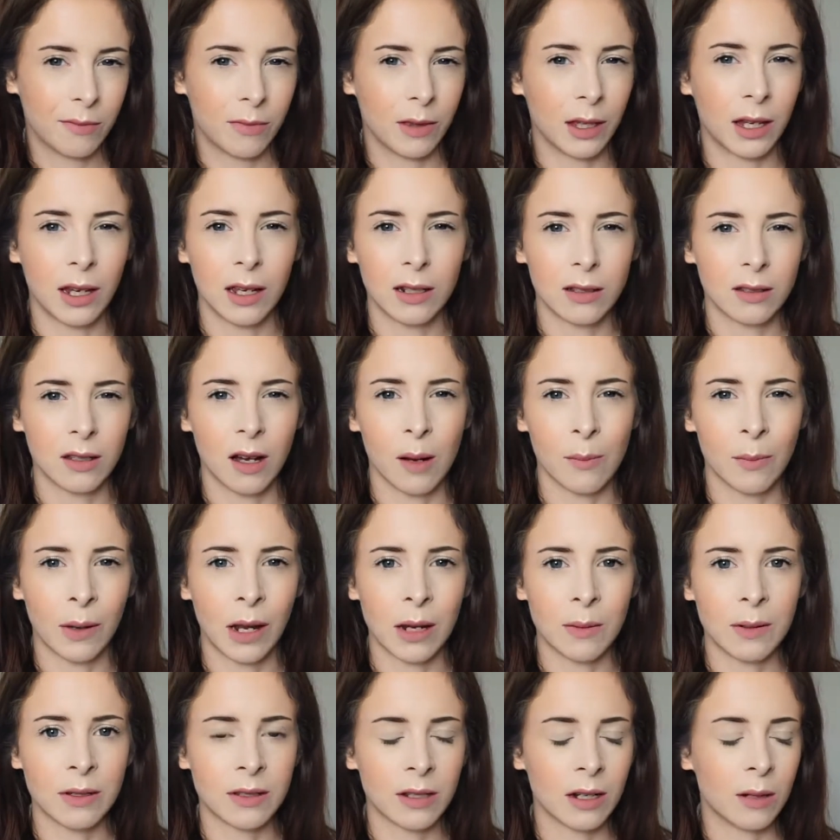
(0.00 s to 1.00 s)
the kids aren't
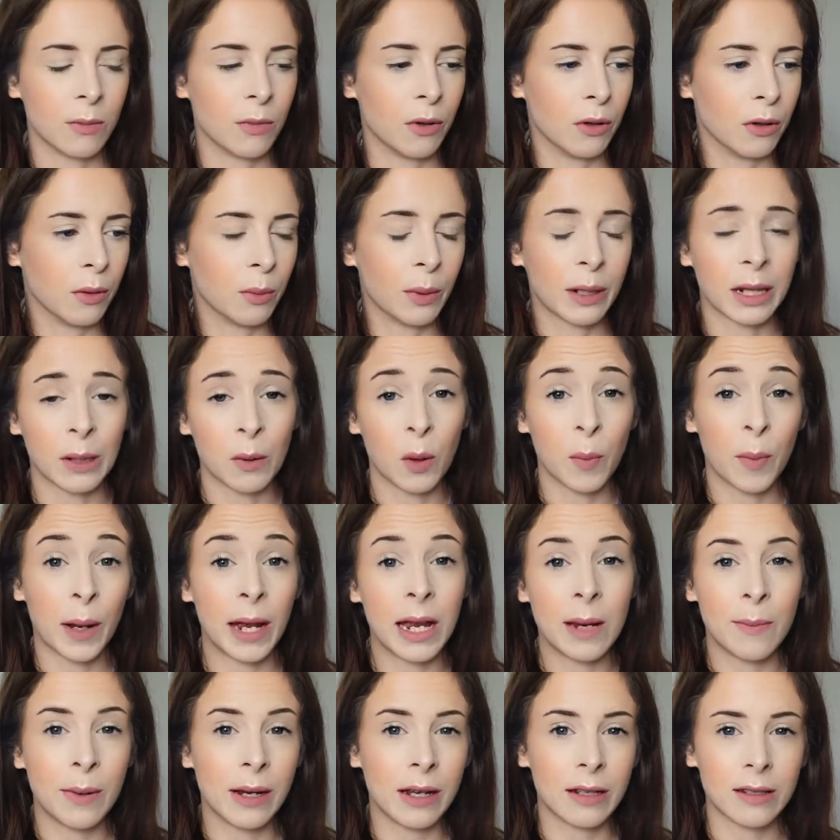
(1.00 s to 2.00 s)
babies anymore. When they were
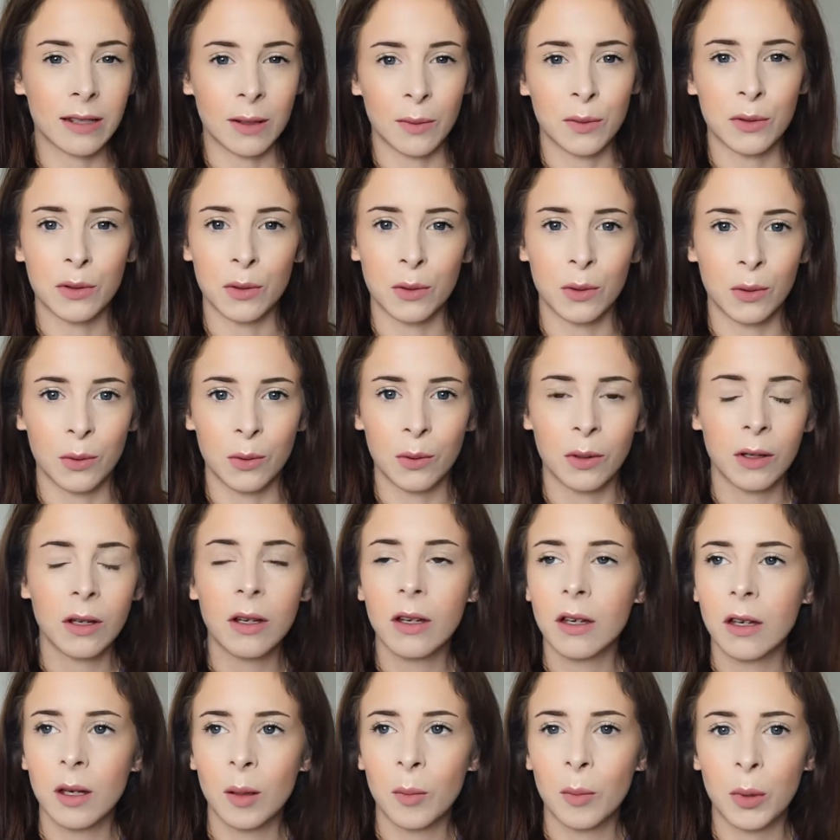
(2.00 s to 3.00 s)
babies, it was all
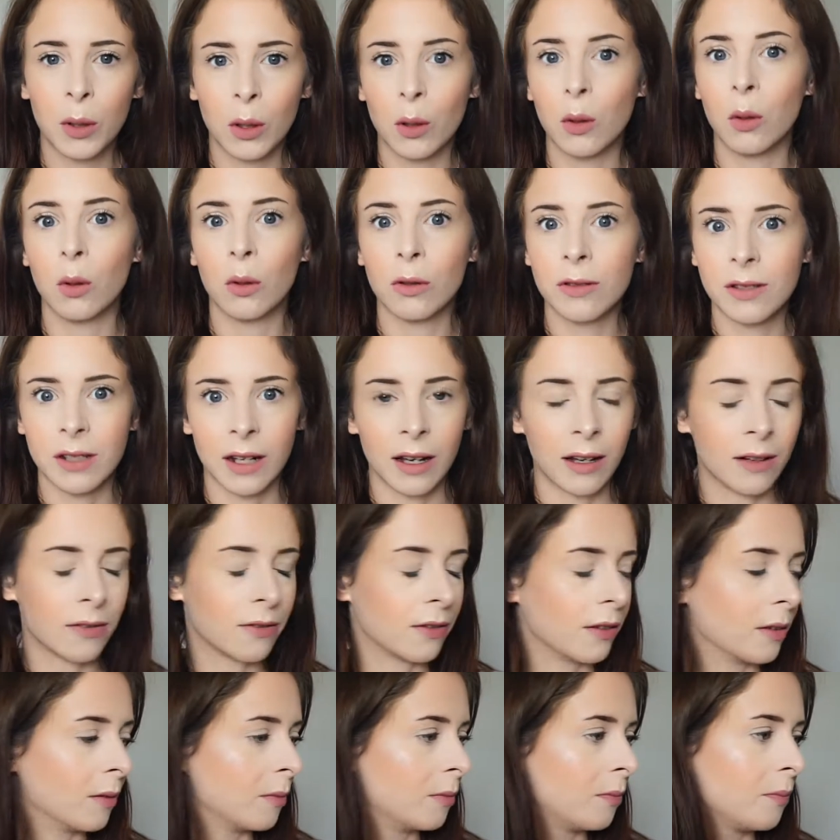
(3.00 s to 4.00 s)
pure
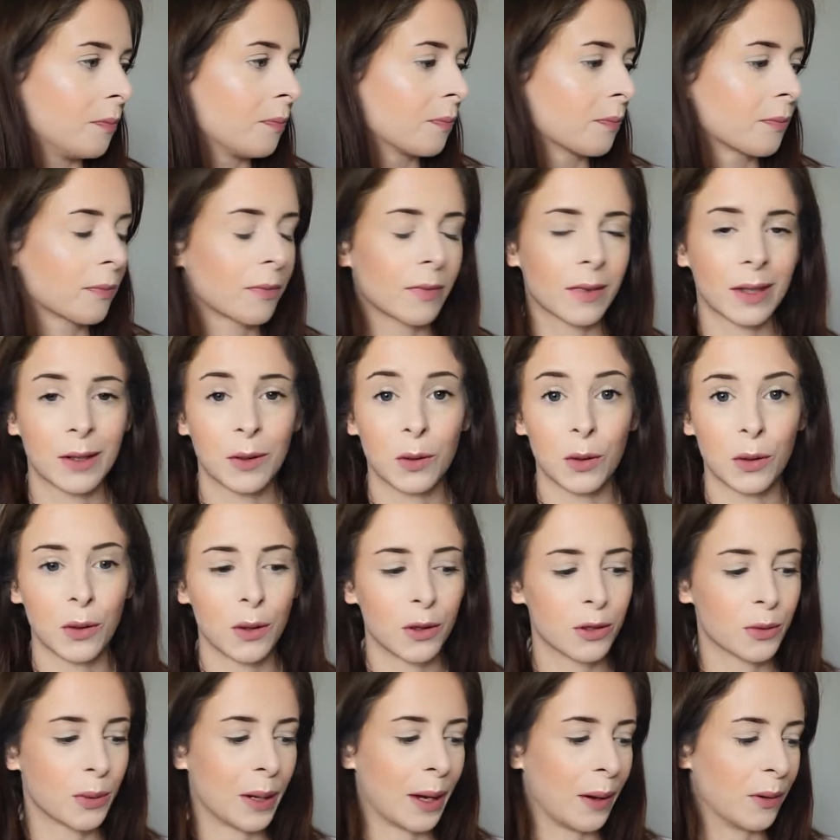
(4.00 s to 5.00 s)
stuff and God
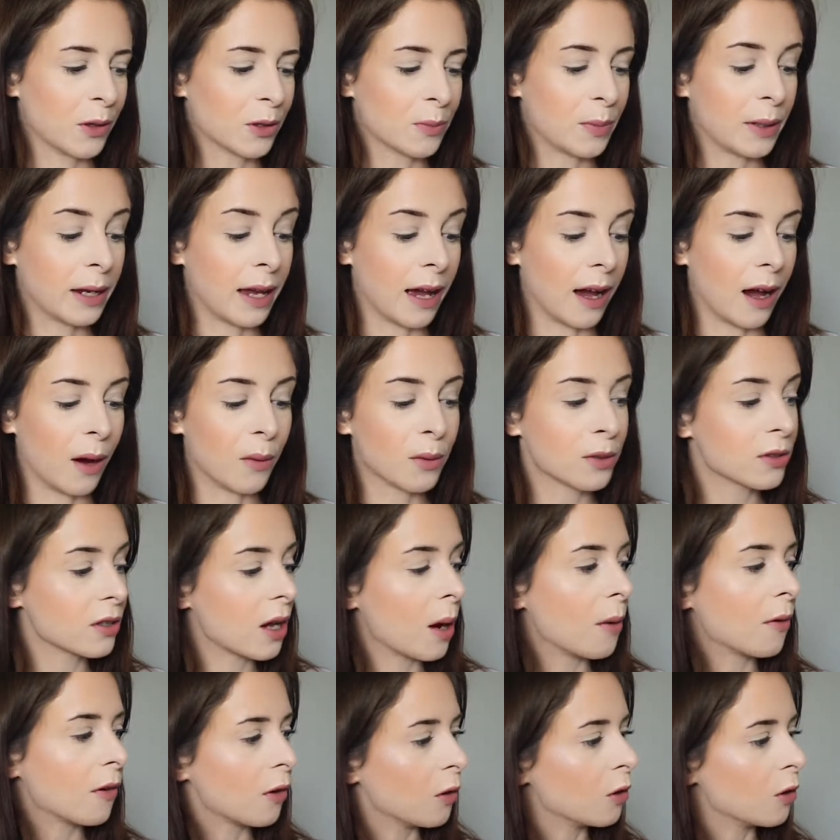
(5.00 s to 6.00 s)
knows what else. But yeah, I'll start with